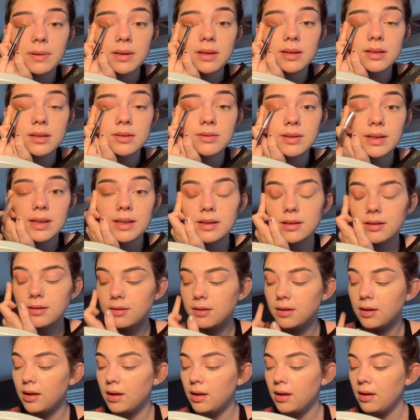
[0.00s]
into it,
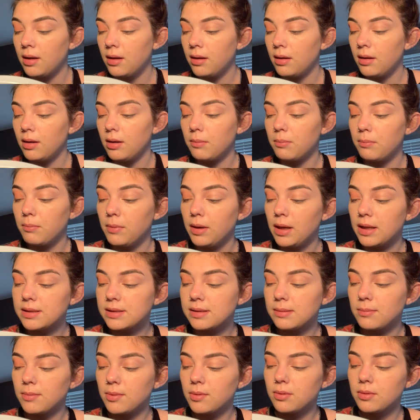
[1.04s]
get
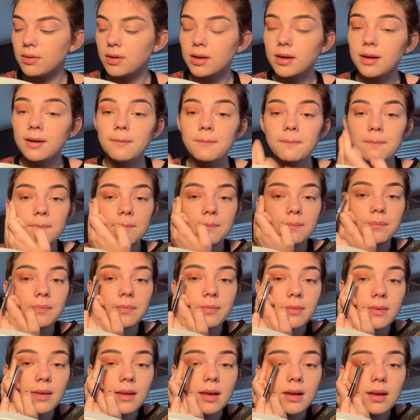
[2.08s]
some more,
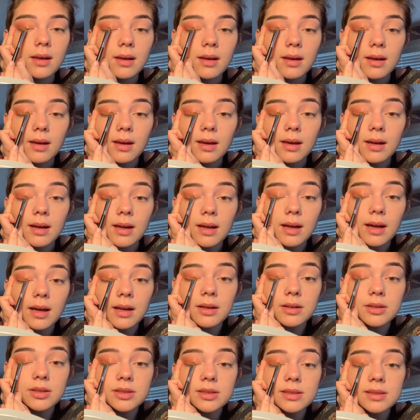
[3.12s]
and I kind
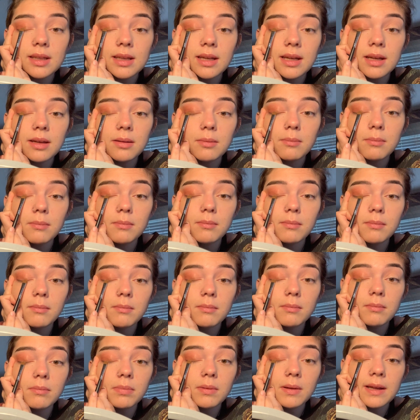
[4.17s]
of just like
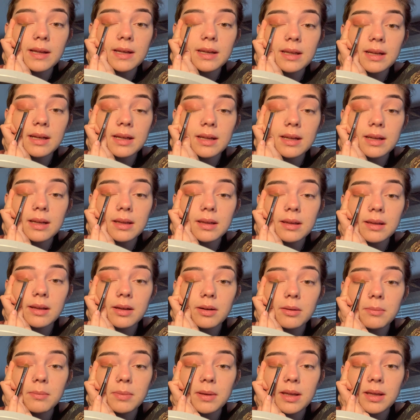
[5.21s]
blend it in a
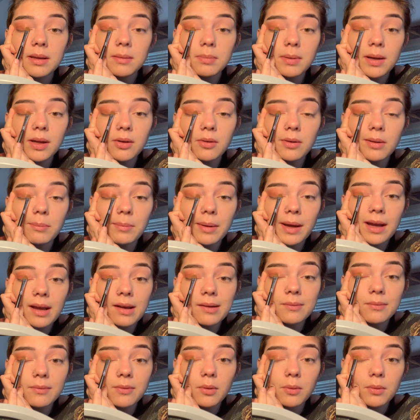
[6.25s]
little bit by going back
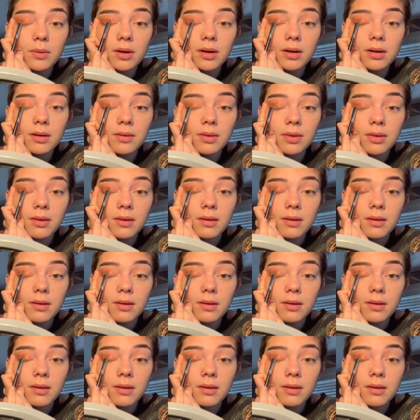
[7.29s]
and forth.